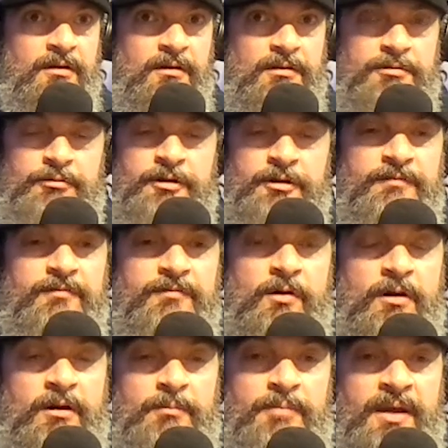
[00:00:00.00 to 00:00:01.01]
three or four
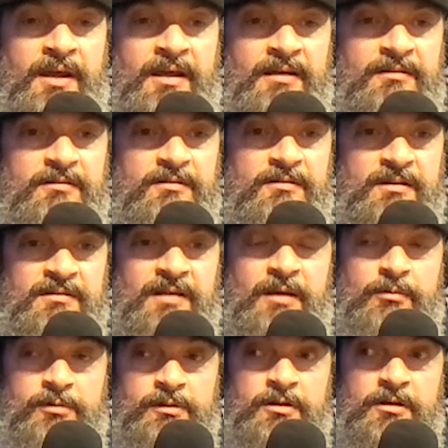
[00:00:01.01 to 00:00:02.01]
hundred bands. he's like,
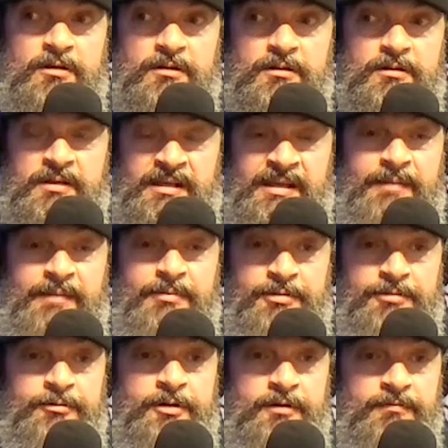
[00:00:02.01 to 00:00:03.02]
well, look, get
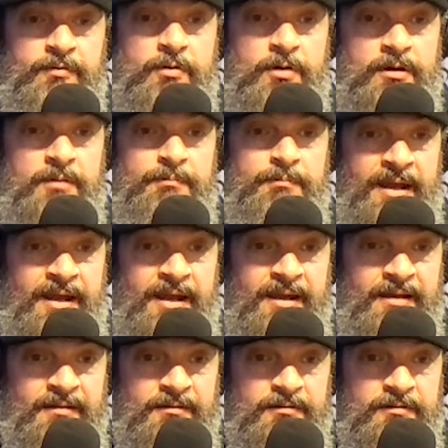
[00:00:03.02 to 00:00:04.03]
three or four hundred
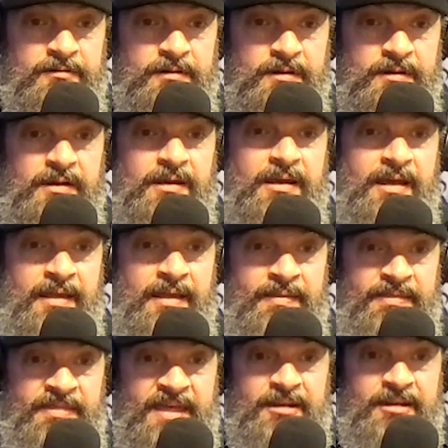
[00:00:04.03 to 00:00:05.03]
bands,
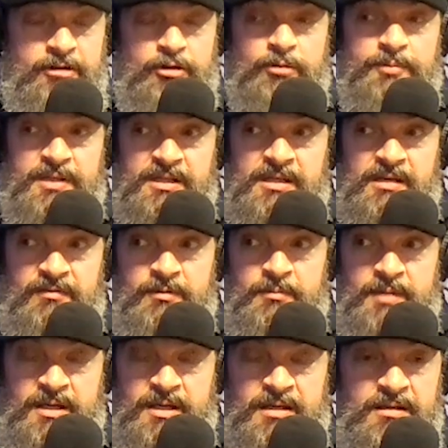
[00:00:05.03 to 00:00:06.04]
and then you'll be giving
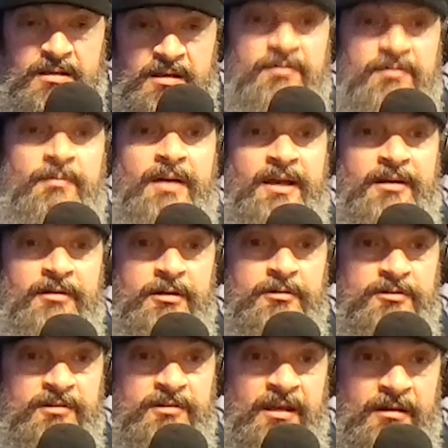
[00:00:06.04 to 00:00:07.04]
me, even by your own
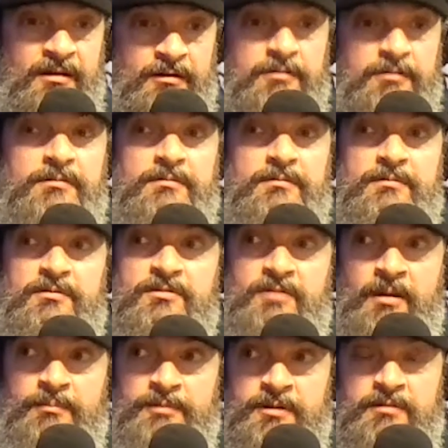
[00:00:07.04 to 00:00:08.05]
standard,
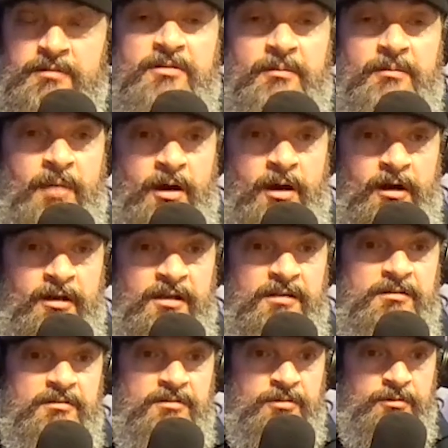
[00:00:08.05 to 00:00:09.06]
something to market
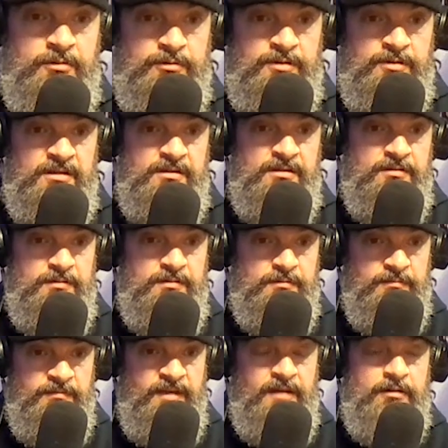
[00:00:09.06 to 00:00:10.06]
to these
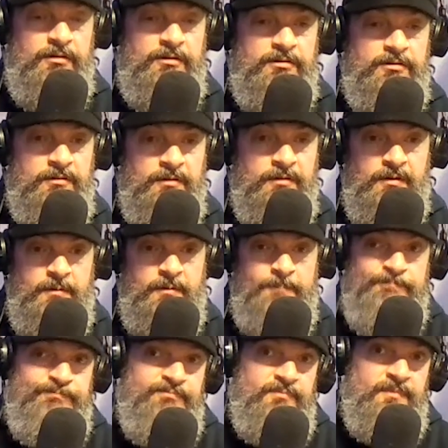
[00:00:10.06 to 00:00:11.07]
vendors.
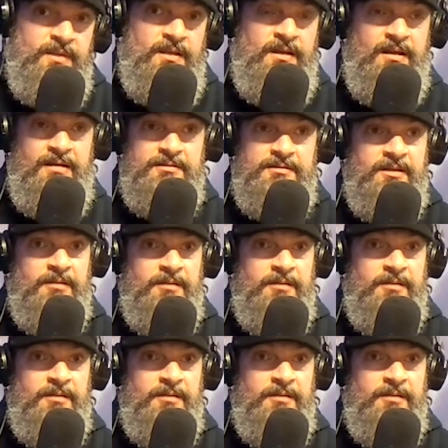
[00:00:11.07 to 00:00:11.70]
I was like,